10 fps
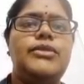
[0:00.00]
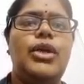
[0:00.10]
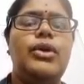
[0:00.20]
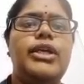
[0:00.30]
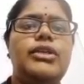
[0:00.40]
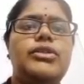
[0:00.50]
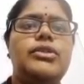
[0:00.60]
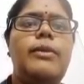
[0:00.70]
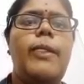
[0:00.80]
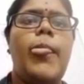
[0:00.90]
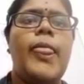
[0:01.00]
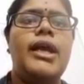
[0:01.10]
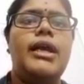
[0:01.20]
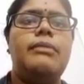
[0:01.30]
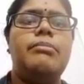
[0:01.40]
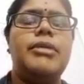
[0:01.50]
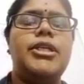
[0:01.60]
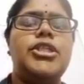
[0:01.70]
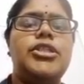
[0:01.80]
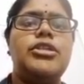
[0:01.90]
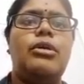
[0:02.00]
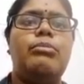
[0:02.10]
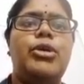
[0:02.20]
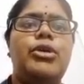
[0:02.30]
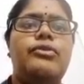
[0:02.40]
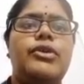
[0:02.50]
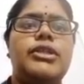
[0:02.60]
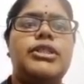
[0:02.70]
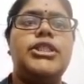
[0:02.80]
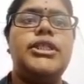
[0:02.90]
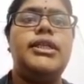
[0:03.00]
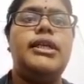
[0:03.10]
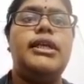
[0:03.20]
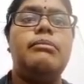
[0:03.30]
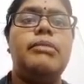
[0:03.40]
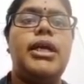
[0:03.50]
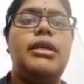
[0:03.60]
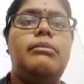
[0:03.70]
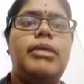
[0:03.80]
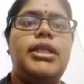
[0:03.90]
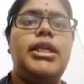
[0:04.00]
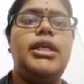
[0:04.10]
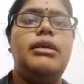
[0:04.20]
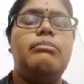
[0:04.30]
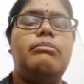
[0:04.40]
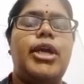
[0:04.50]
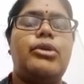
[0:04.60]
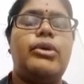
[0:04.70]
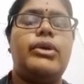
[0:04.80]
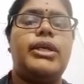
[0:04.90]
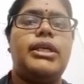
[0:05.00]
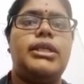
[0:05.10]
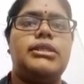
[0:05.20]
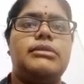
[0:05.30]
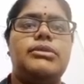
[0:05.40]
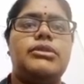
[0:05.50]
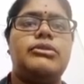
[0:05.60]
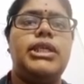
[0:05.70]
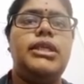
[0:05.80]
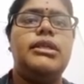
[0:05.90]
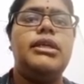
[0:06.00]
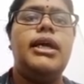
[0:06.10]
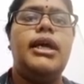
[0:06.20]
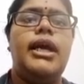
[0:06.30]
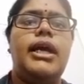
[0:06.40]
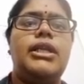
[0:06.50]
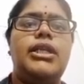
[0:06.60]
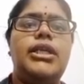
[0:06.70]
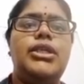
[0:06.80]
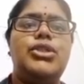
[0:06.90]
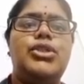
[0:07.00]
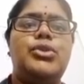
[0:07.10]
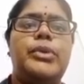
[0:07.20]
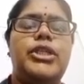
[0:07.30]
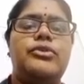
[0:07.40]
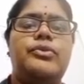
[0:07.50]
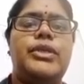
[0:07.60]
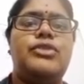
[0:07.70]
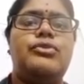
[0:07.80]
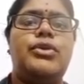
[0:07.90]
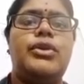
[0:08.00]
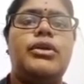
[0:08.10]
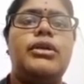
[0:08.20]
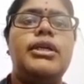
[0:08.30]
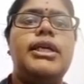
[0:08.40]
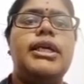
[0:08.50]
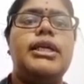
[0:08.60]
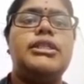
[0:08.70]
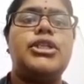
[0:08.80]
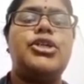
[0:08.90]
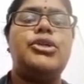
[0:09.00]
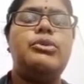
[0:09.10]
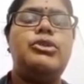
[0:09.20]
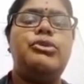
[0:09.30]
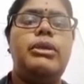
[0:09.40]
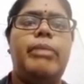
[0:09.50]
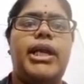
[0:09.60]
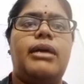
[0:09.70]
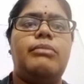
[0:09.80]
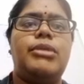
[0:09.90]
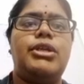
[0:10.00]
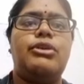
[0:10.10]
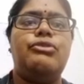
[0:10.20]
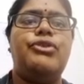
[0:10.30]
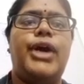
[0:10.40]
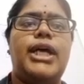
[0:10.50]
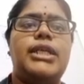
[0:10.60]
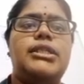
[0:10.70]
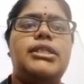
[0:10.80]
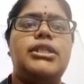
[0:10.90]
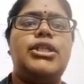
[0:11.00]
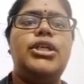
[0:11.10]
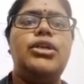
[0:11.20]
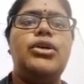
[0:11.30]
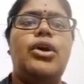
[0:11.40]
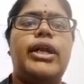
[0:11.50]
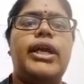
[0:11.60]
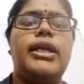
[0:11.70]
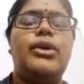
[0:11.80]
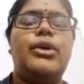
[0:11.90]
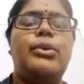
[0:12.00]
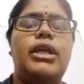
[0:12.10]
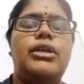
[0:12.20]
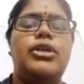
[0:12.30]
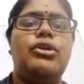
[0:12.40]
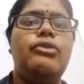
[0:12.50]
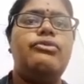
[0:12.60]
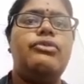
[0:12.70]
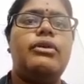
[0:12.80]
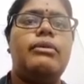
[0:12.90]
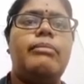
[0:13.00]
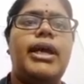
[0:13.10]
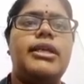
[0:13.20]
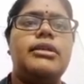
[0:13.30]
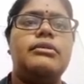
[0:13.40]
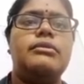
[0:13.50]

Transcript: Okay, so it measures the amount of oxygen demanded by the microorganisms, right, in the sewage or wastewater. It's a crucial parameter for assessing the organic quality of matter.